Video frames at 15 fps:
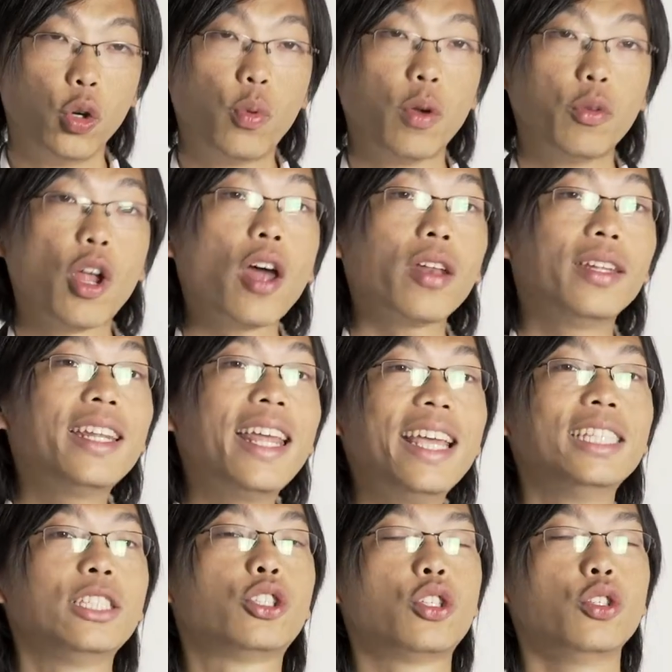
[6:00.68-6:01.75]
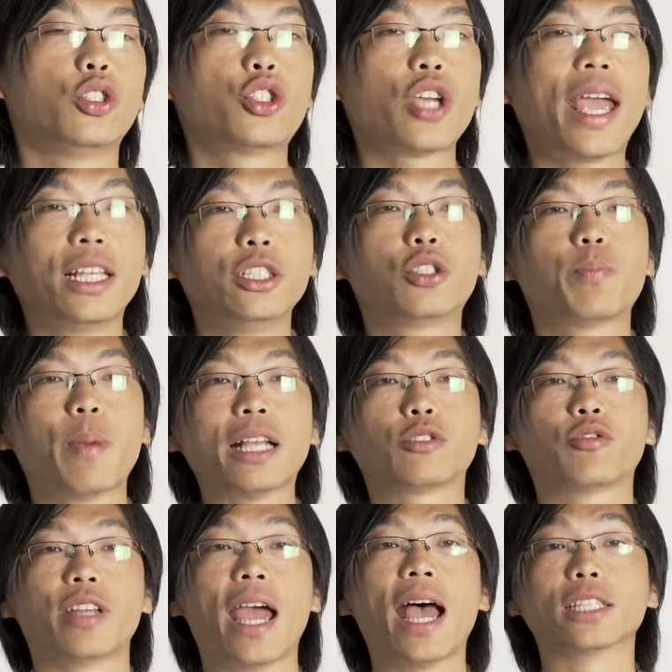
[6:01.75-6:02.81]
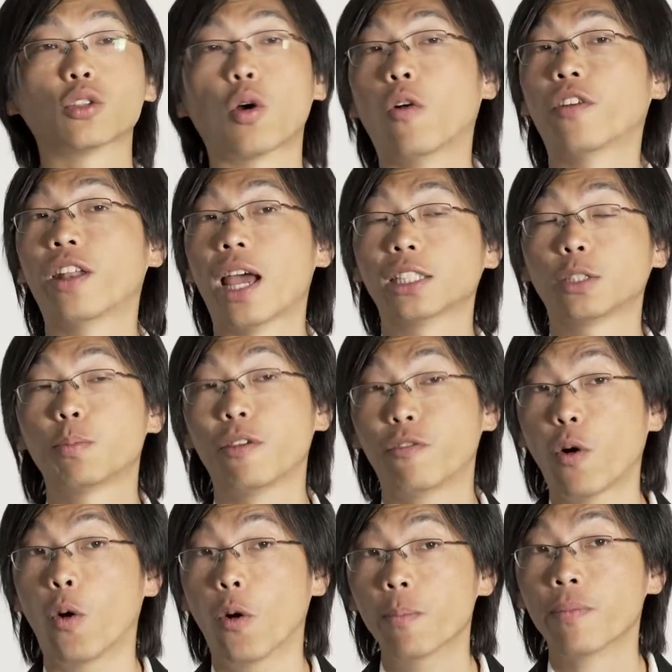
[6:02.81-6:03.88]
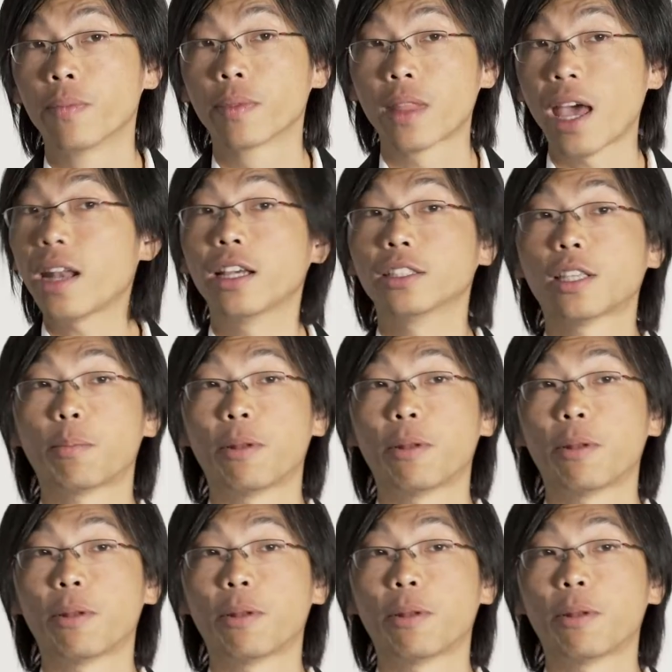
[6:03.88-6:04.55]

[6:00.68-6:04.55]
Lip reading: will not need to change battery as often as before. That is a